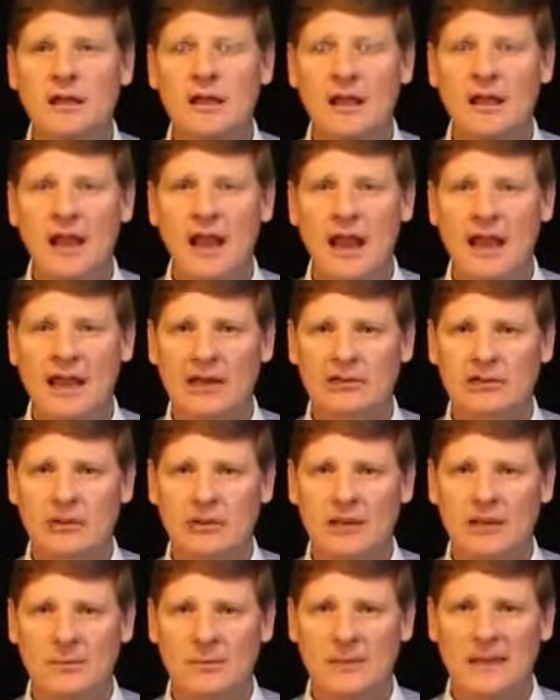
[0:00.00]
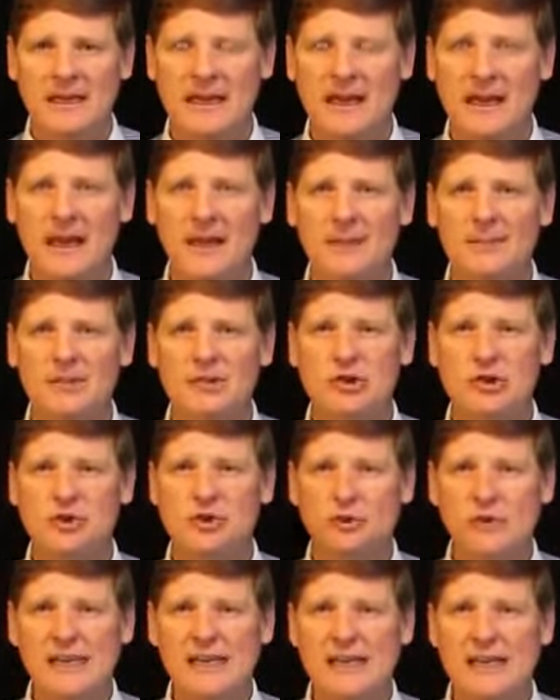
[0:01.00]
can actually become
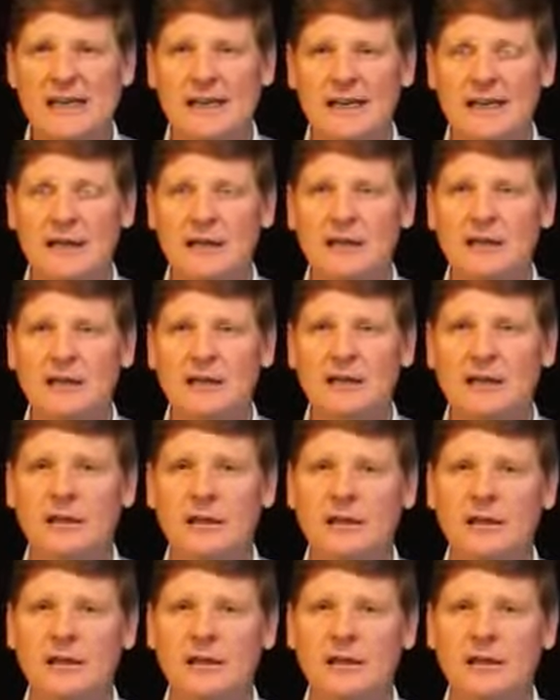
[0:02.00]
treated